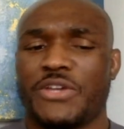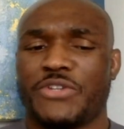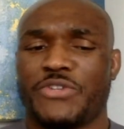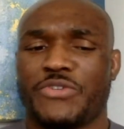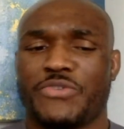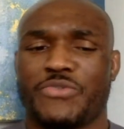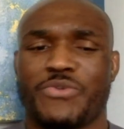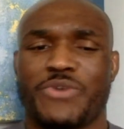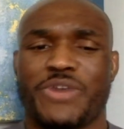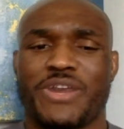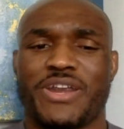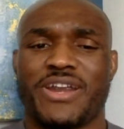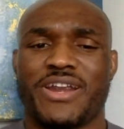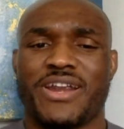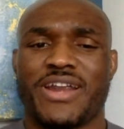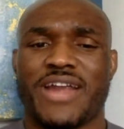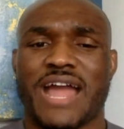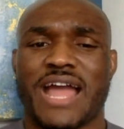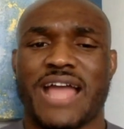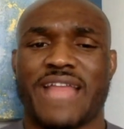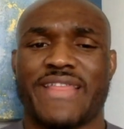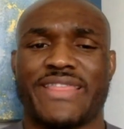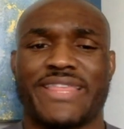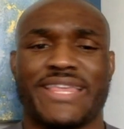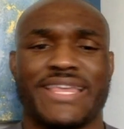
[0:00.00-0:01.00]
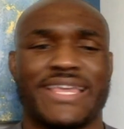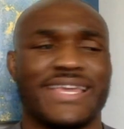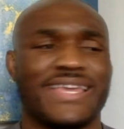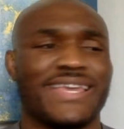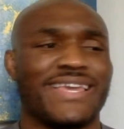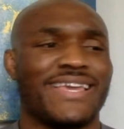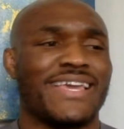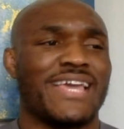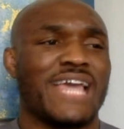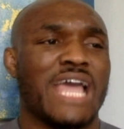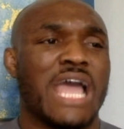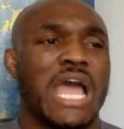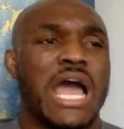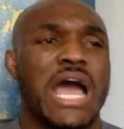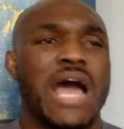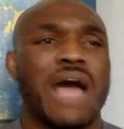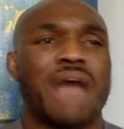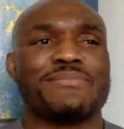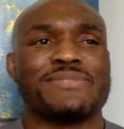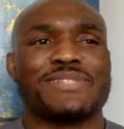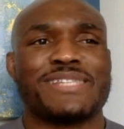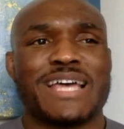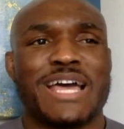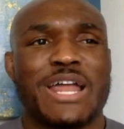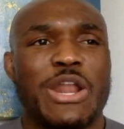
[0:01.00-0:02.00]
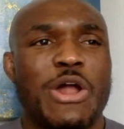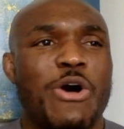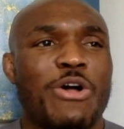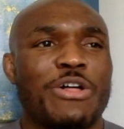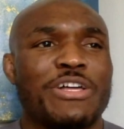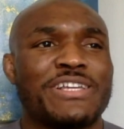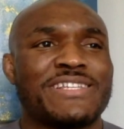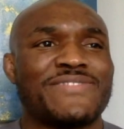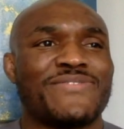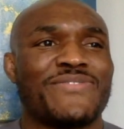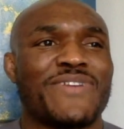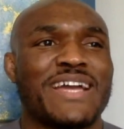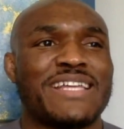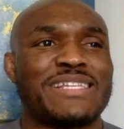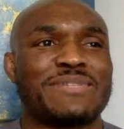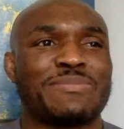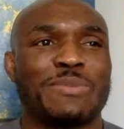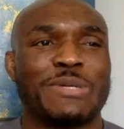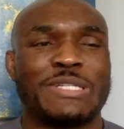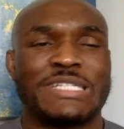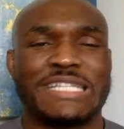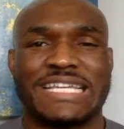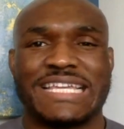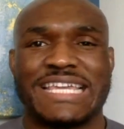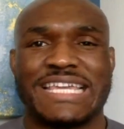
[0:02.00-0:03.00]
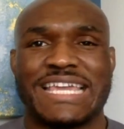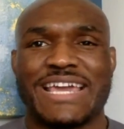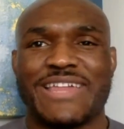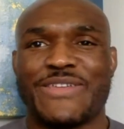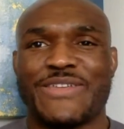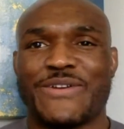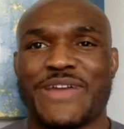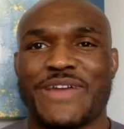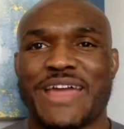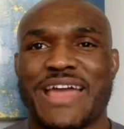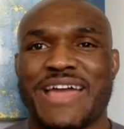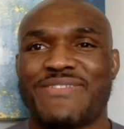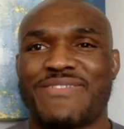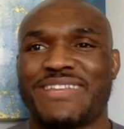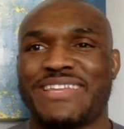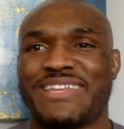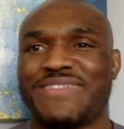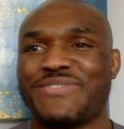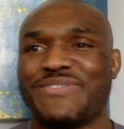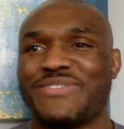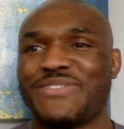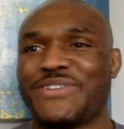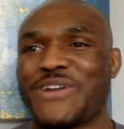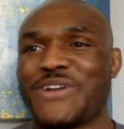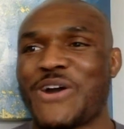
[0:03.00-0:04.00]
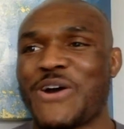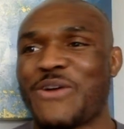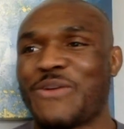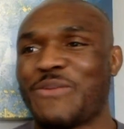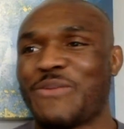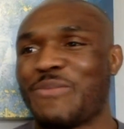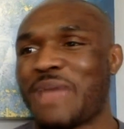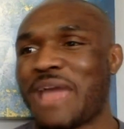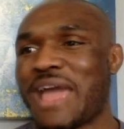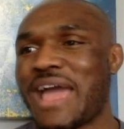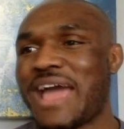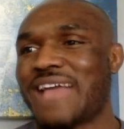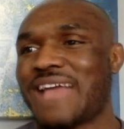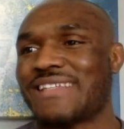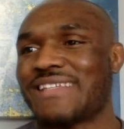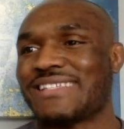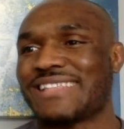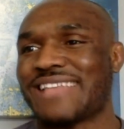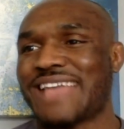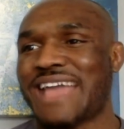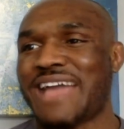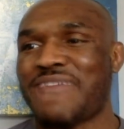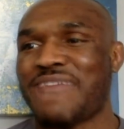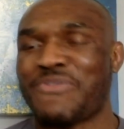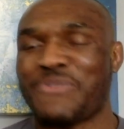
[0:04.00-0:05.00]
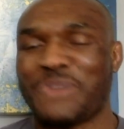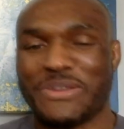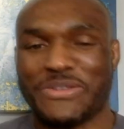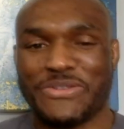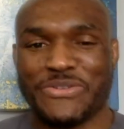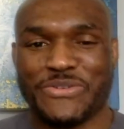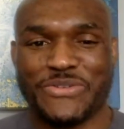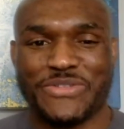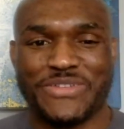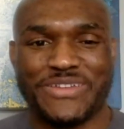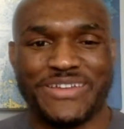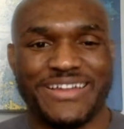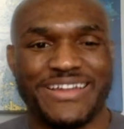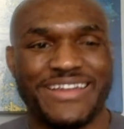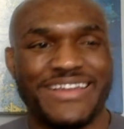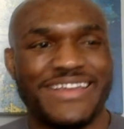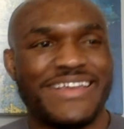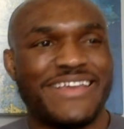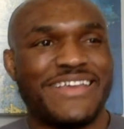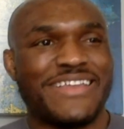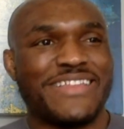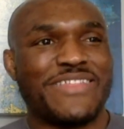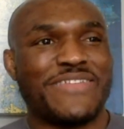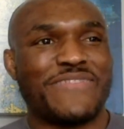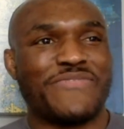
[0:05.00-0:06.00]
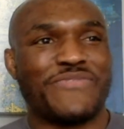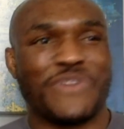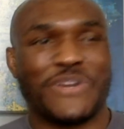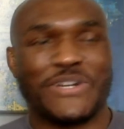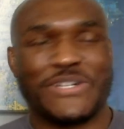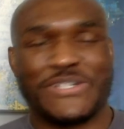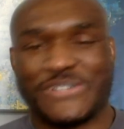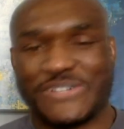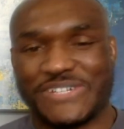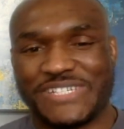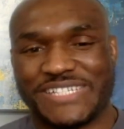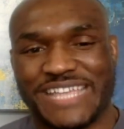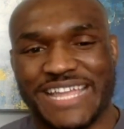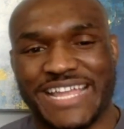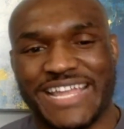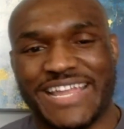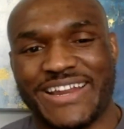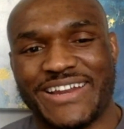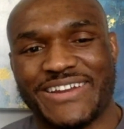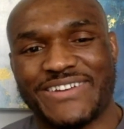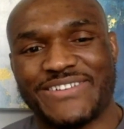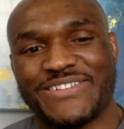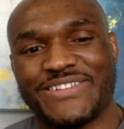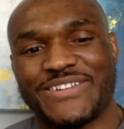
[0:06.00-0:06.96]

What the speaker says: to where I think Khamzat, all his fights put together, haven't even gone past halfway through the first or second,